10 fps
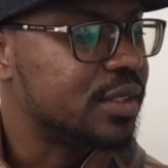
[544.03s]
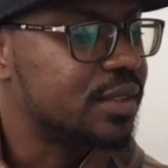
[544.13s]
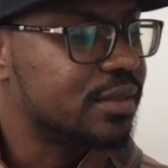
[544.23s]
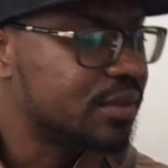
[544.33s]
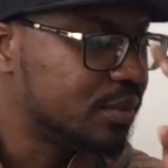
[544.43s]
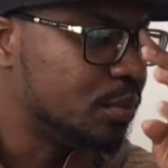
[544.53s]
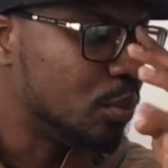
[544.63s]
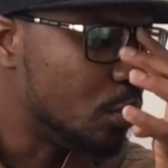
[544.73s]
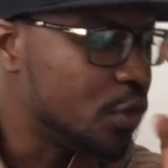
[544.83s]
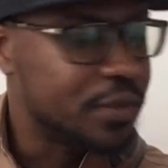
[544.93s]
you
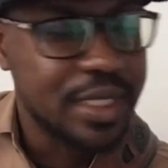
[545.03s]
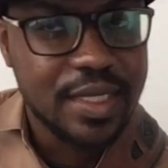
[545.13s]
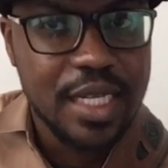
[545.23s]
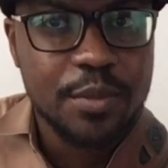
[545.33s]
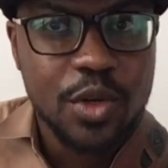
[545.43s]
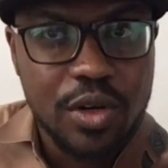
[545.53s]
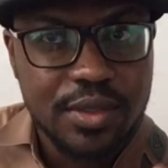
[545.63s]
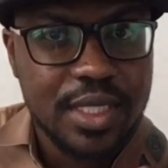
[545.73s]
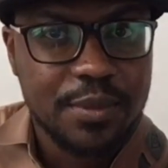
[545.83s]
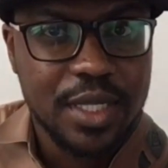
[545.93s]
move the same
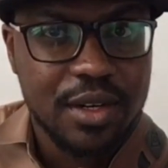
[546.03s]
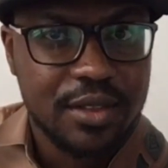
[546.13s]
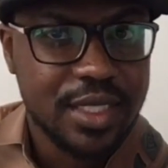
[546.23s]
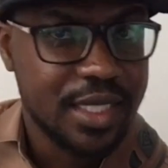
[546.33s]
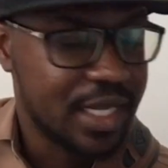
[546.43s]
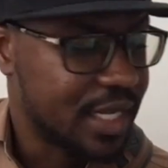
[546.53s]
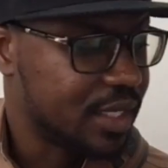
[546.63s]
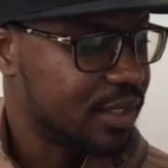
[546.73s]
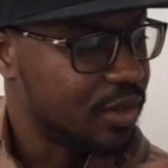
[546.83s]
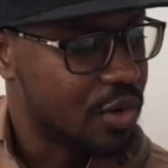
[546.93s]
concept around the
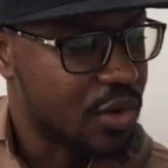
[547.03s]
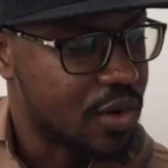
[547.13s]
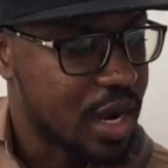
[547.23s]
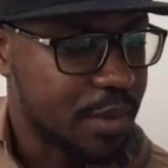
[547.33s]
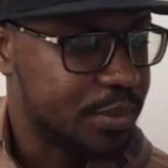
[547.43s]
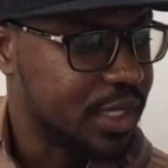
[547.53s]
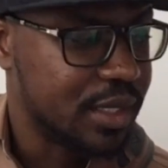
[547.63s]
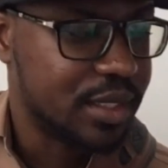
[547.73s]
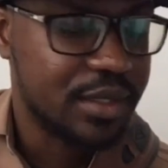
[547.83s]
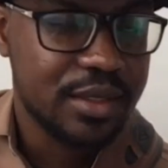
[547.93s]
neck or up
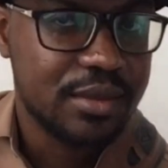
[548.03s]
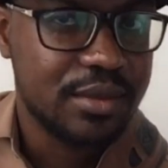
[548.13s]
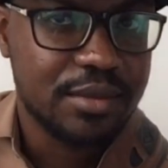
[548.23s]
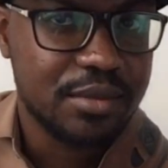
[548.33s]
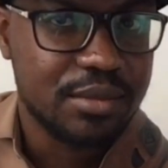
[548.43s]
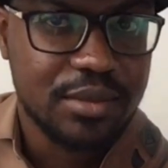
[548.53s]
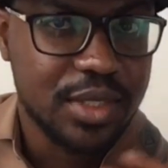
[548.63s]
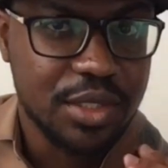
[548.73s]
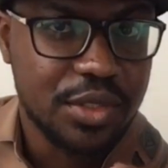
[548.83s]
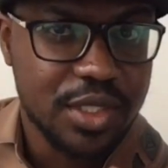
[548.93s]
the
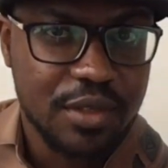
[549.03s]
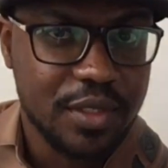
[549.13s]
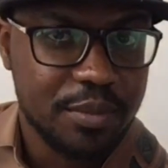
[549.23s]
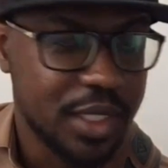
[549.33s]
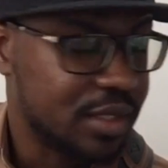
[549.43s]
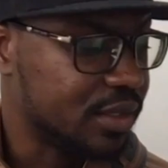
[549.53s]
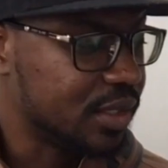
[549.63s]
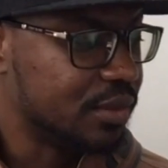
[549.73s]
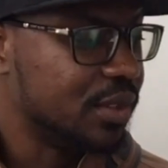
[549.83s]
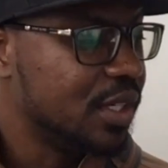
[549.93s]
degrees of the major
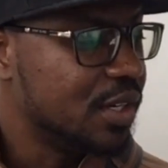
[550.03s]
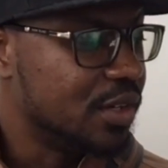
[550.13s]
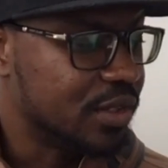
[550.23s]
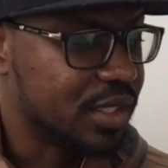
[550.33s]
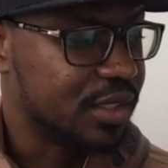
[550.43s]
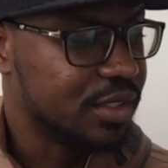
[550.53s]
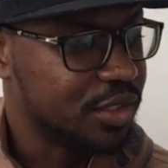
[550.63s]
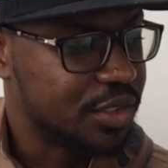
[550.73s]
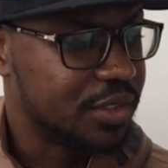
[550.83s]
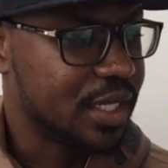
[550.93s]
scale, okay,
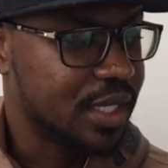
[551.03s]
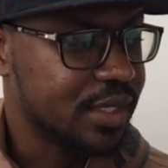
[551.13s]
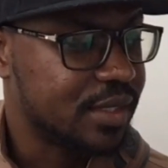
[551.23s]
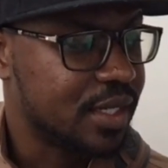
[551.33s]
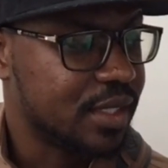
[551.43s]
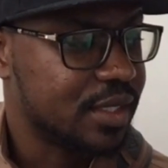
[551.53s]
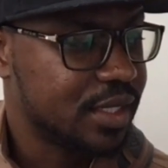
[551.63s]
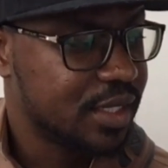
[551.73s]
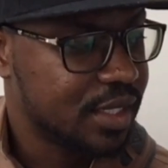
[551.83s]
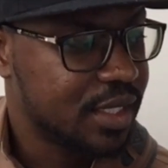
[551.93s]
you realize
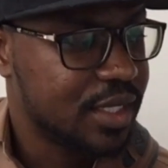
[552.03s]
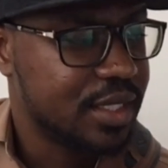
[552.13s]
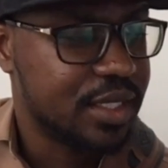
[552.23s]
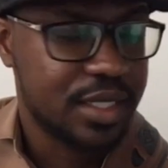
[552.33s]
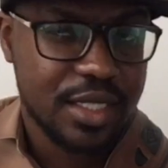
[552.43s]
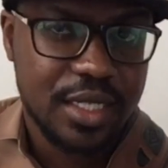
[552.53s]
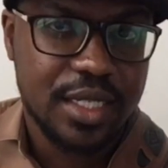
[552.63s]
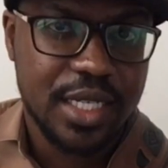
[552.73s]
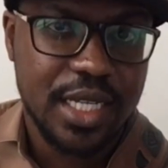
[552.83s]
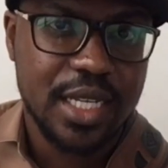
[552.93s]
that
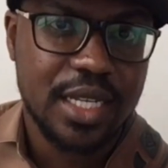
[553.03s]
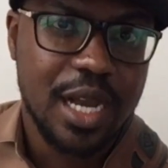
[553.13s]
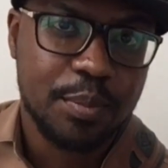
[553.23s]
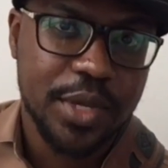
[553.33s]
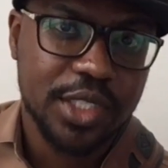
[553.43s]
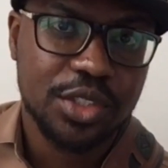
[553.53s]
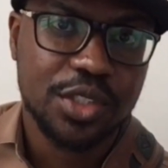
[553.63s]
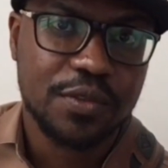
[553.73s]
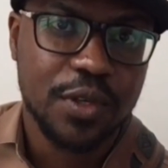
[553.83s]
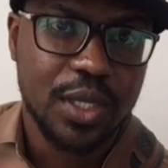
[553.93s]
the
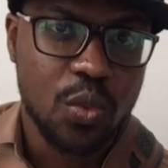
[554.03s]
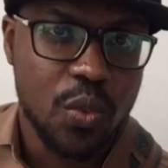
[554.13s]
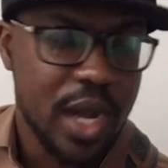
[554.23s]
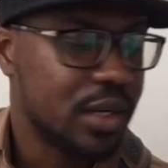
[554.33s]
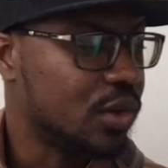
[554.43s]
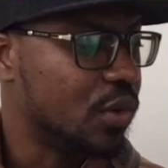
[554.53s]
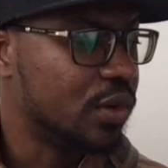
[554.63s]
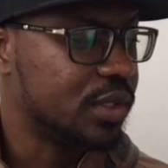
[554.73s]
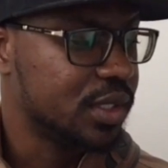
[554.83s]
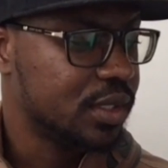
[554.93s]
arpeggios for the 1
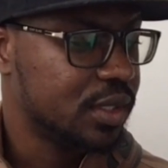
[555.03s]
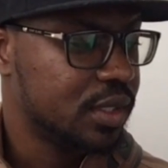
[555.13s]
chord,